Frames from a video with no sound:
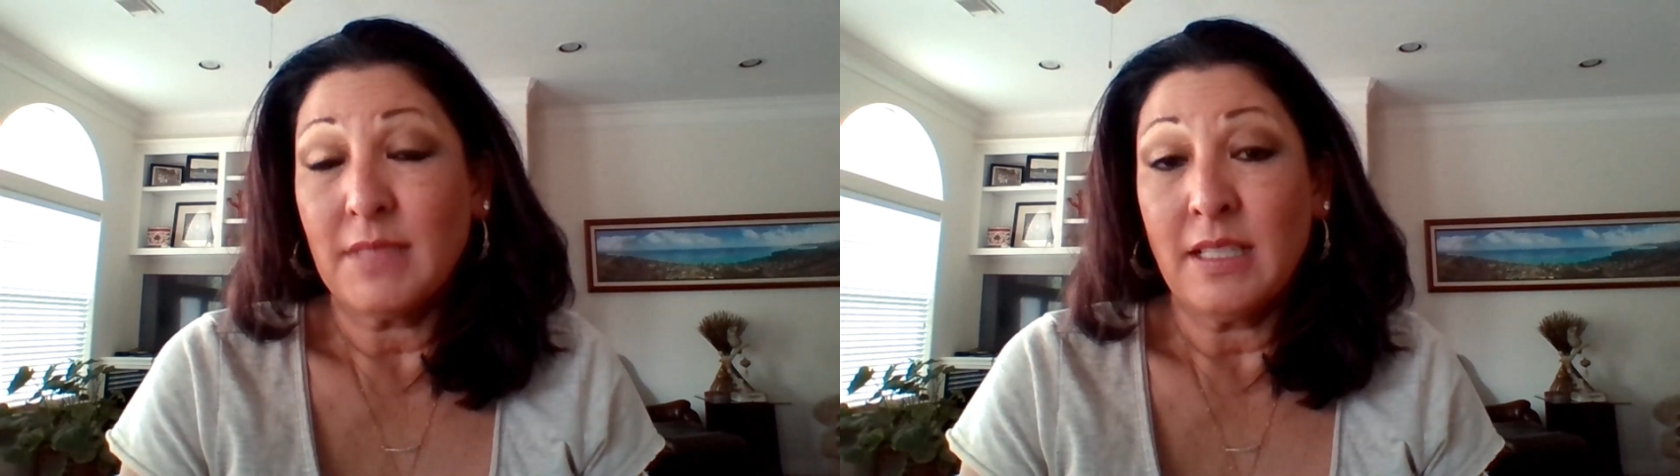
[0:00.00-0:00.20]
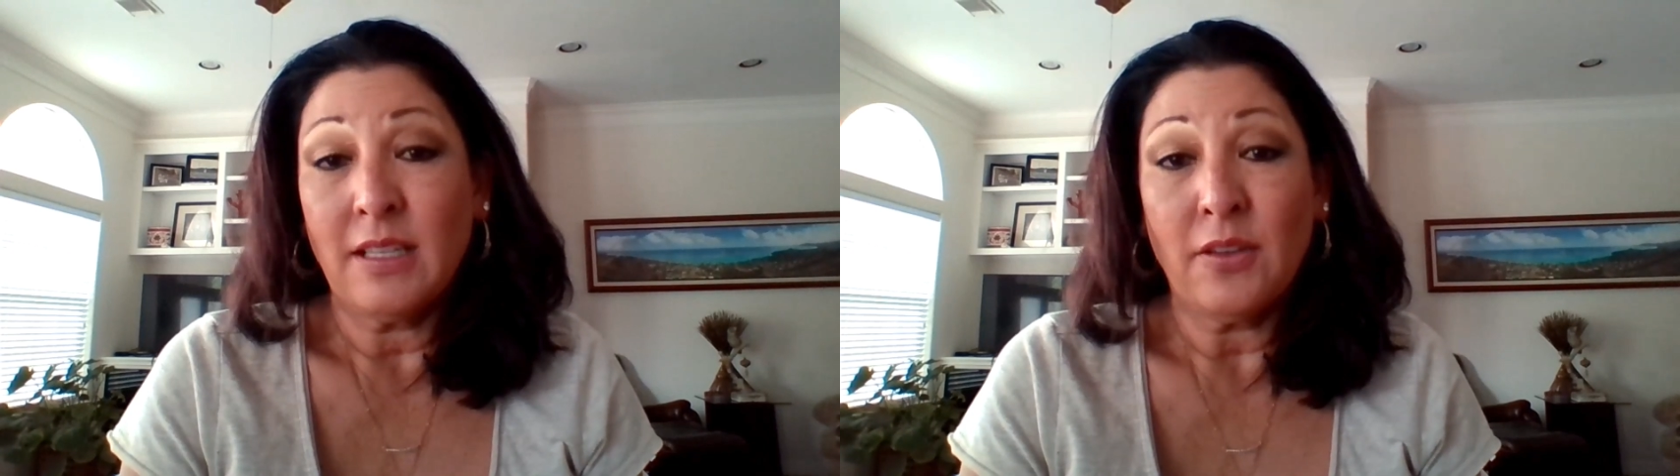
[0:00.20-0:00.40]

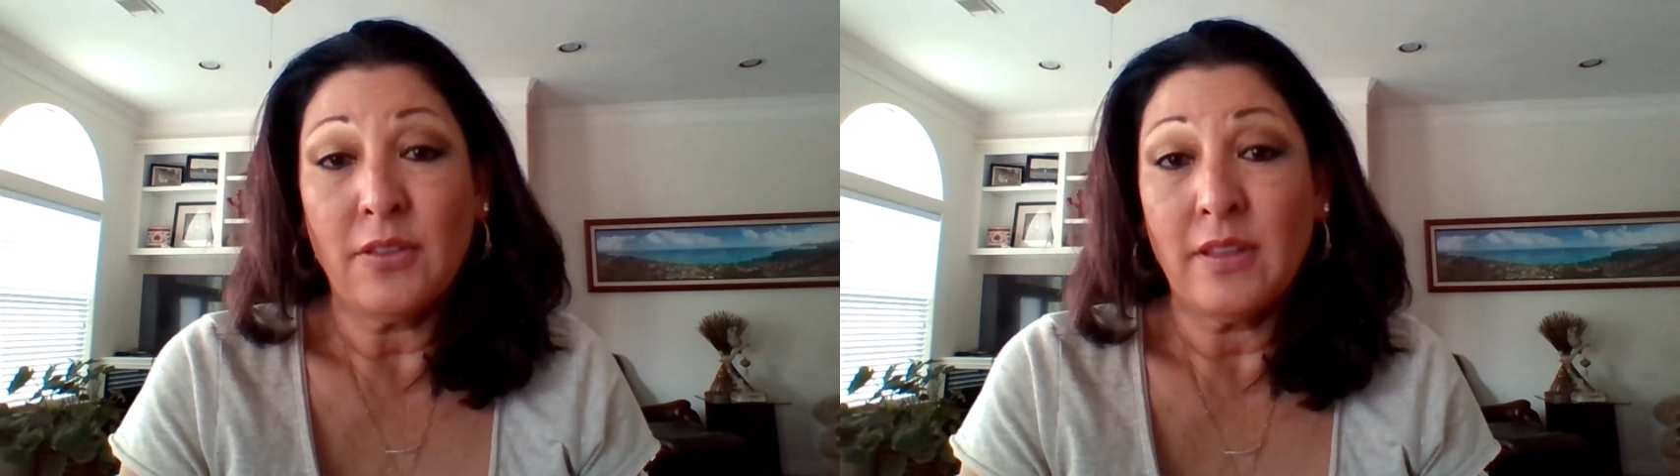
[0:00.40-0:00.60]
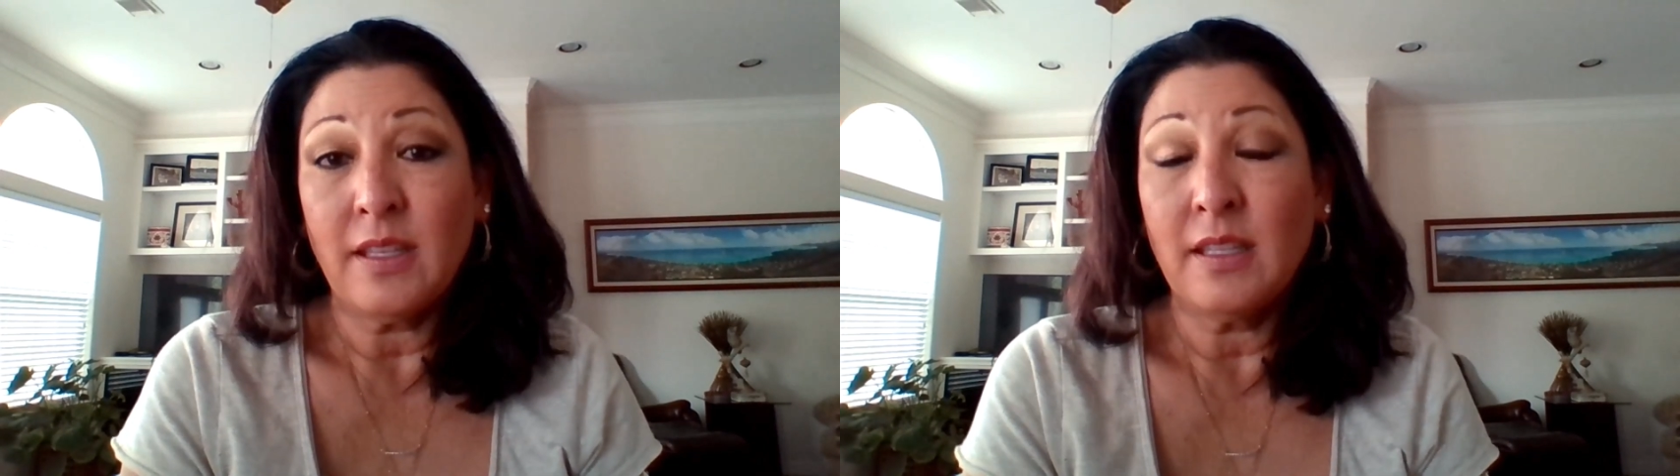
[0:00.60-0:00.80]

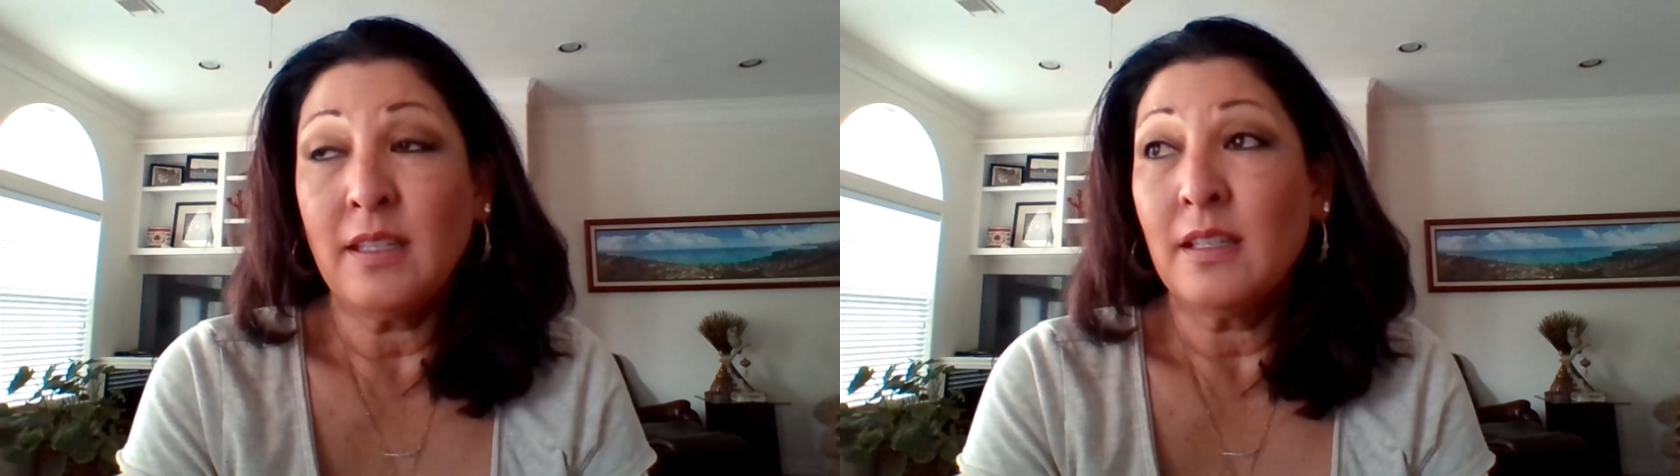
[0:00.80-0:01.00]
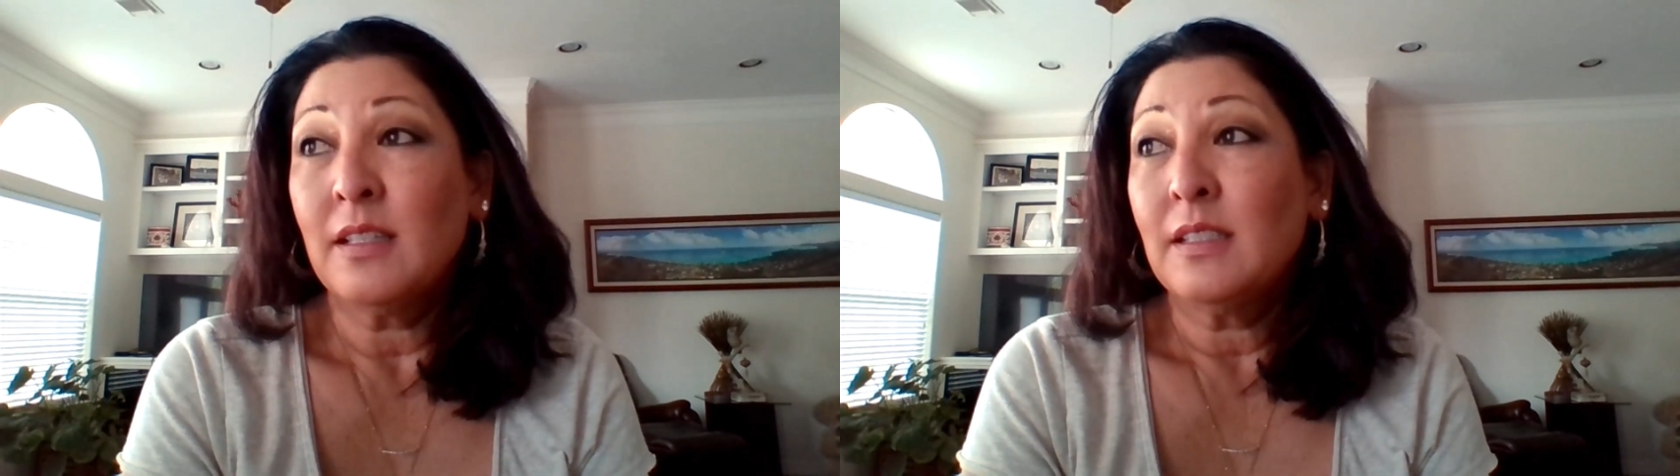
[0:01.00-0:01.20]
unhealthy,